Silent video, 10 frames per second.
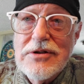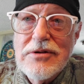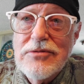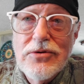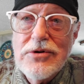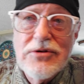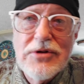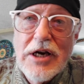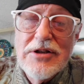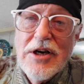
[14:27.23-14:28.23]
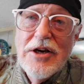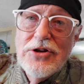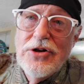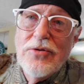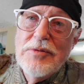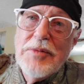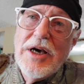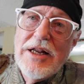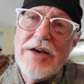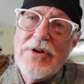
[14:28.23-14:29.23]
Those guys, you know, we
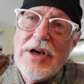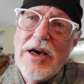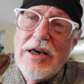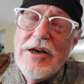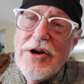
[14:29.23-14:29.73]
might have a guy